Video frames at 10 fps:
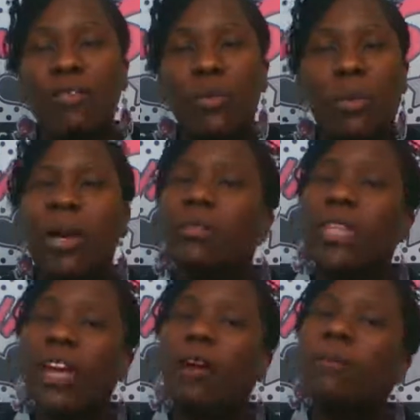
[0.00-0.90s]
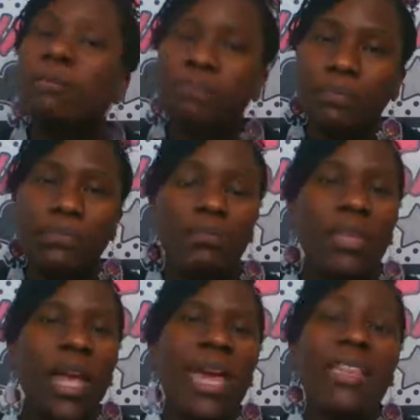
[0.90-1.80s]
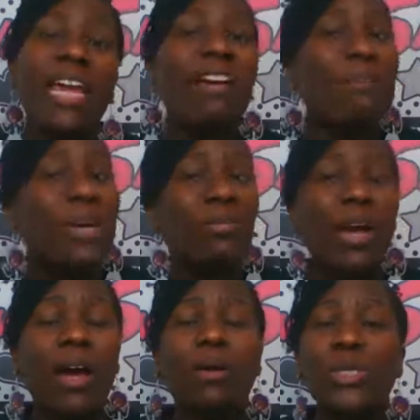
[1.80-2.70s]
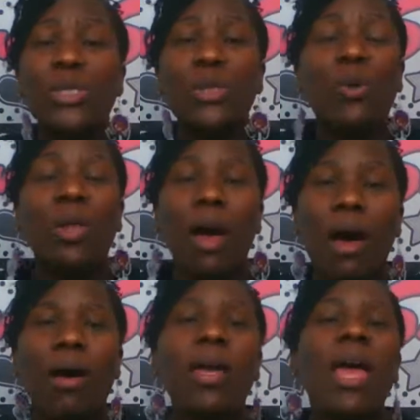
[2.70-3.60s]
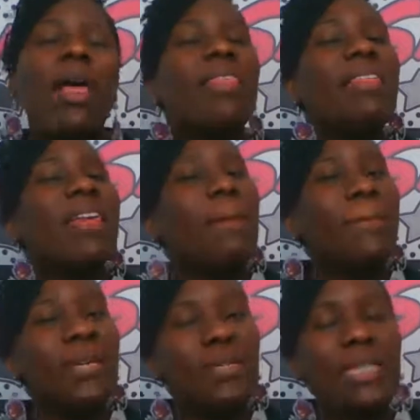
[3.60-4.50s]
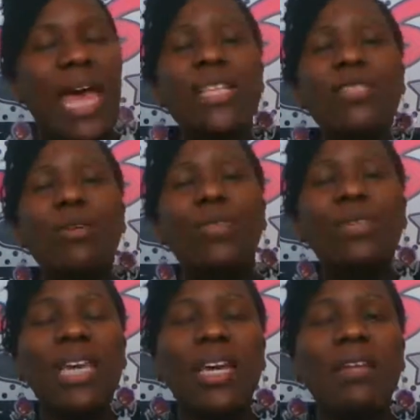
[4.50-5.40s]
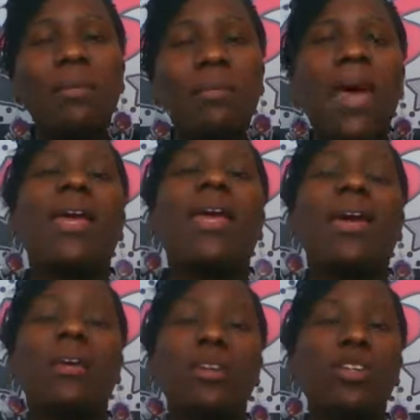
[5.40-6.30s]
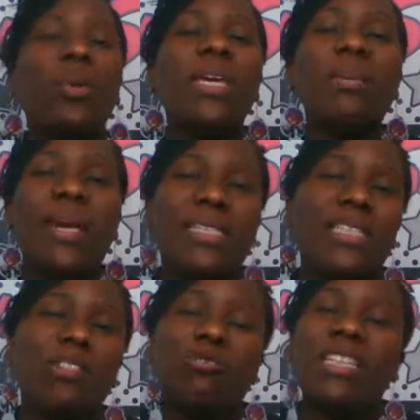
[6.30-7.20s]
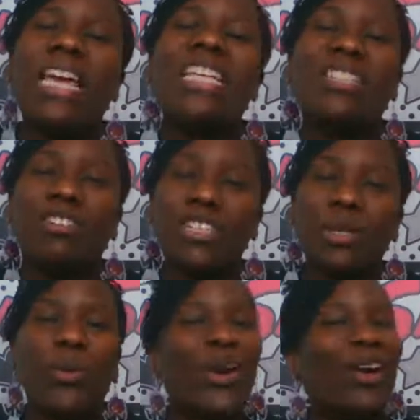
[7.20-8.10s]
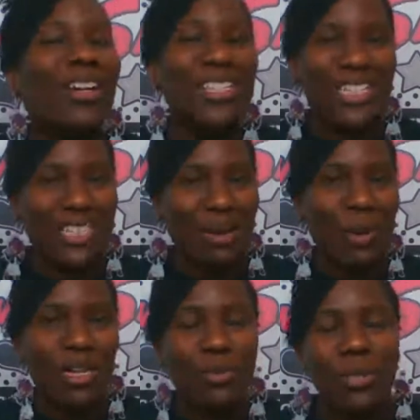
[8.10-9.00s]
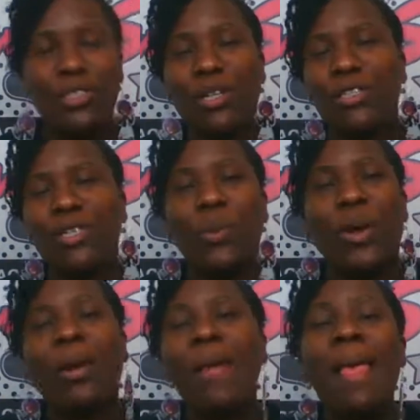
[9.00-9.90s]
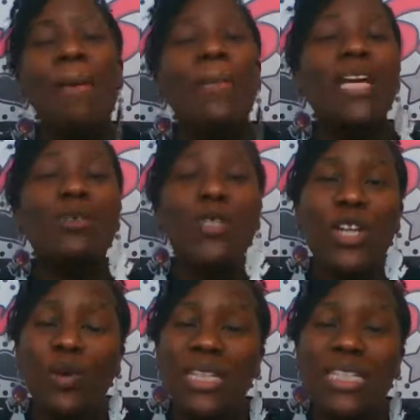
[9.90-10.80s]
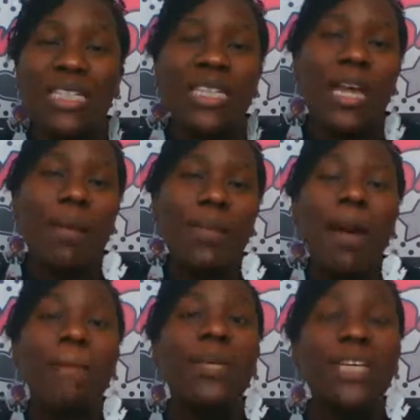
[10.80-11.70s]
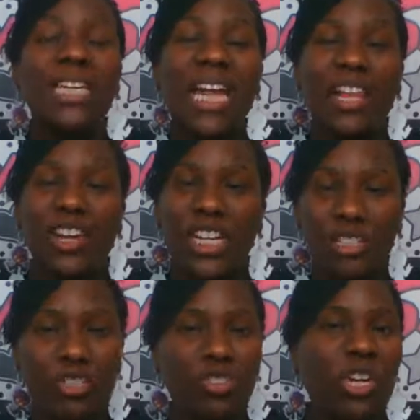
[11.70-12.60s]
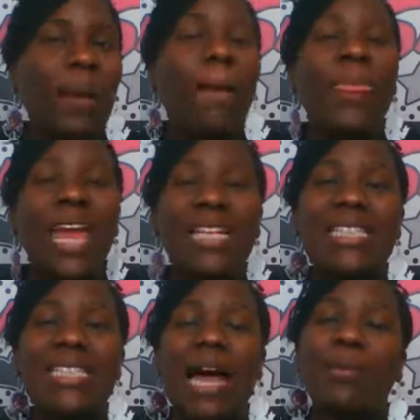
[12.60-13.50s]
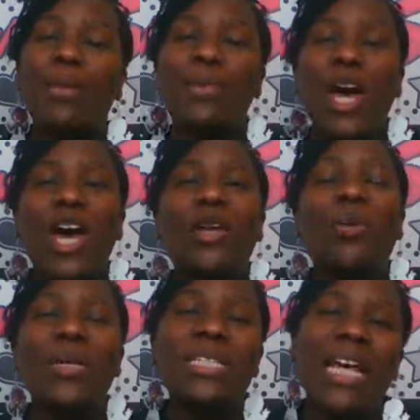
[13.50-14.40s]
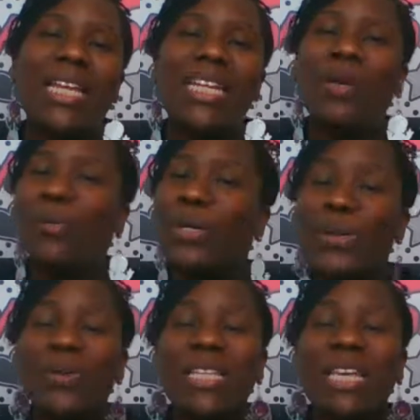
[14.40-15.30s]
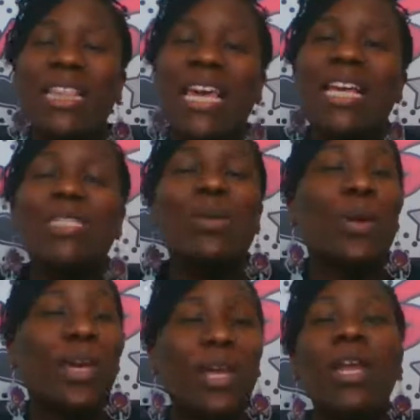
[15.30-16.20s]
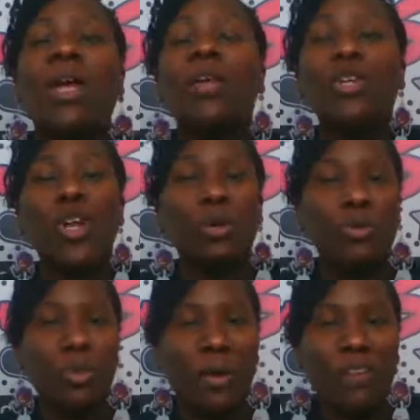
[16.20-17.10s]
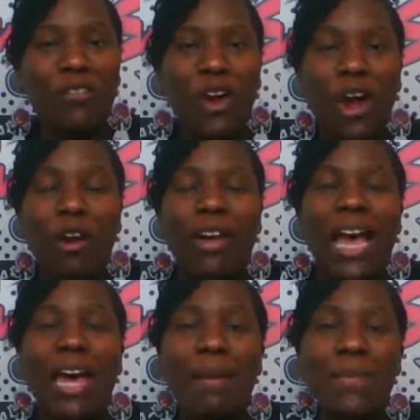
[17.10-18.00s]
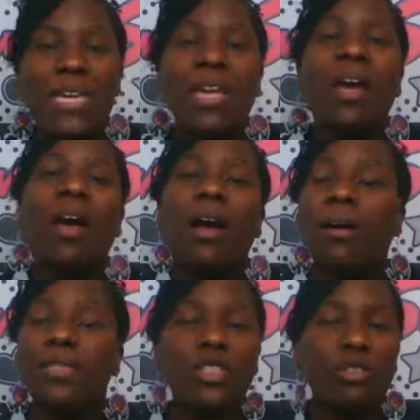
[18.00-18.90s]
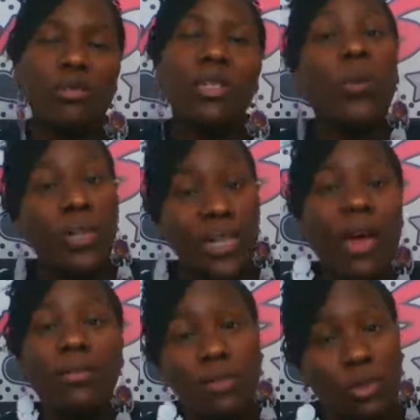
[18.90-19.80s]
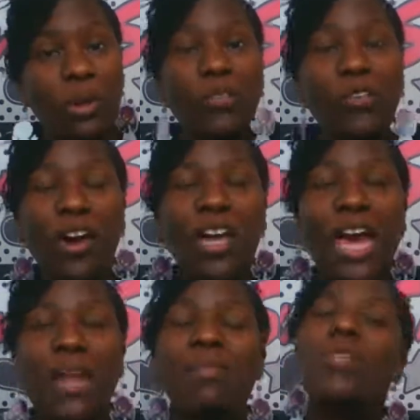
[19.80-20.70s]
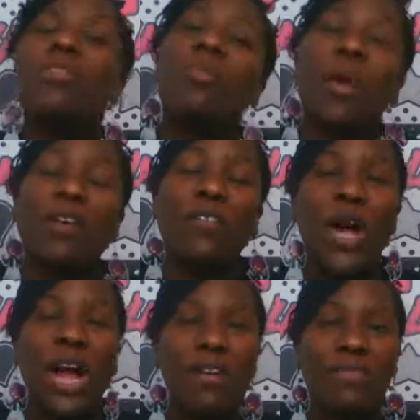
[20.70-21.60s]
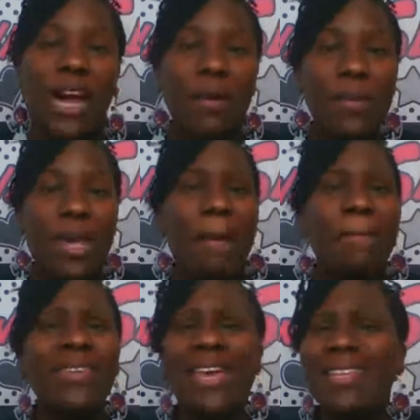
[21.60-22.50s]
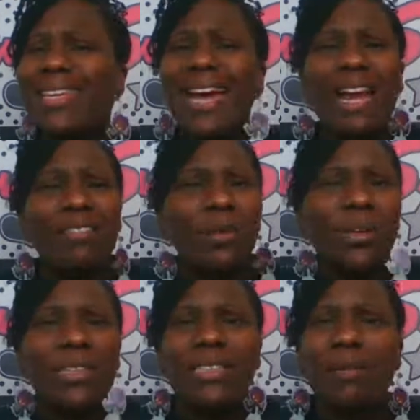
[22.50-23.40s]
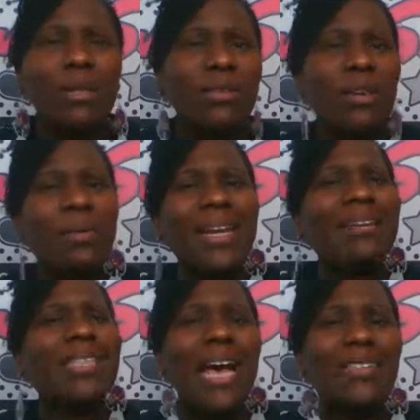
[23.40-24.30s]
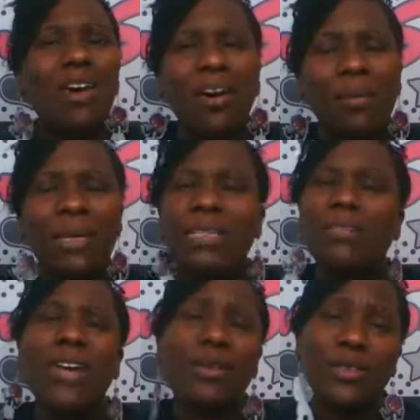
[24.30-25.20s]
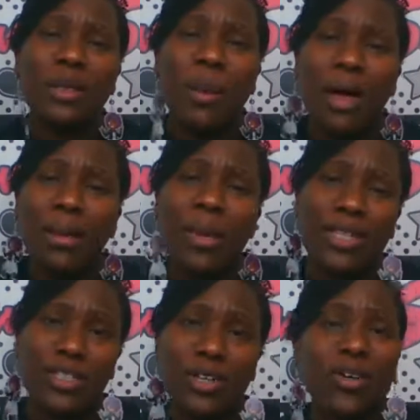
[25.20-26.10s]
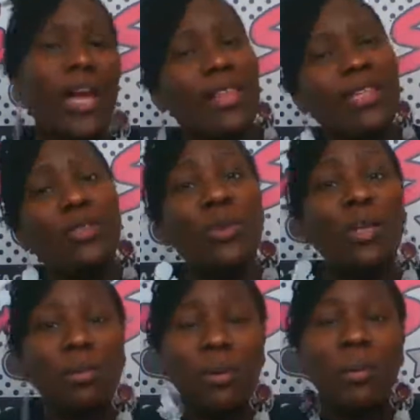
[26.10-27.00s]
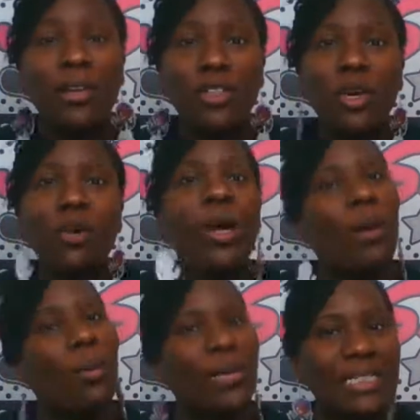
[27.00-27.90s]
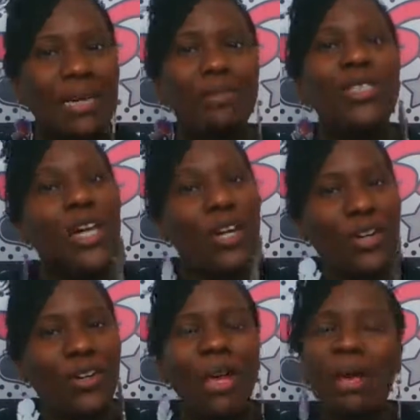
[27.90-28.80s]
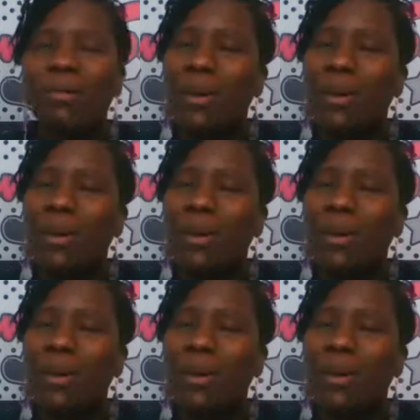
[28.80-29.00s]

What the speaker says: platform out there. And they have been around so long that they built that. So if you take a look back at, eBay's history, they started somewhere just like Poshmark started somewhere. But as we know, this is going to be $1 billion industry as the time goes on, reselling and reusing things so we can, do better for our economy. Do better for our economy, do better for our environment, and then not have to wear the same clothes everybody else has on. Because if I go to the mall and buy the shirt and then 20 other people buy the shirt, we all wearing the same shirt.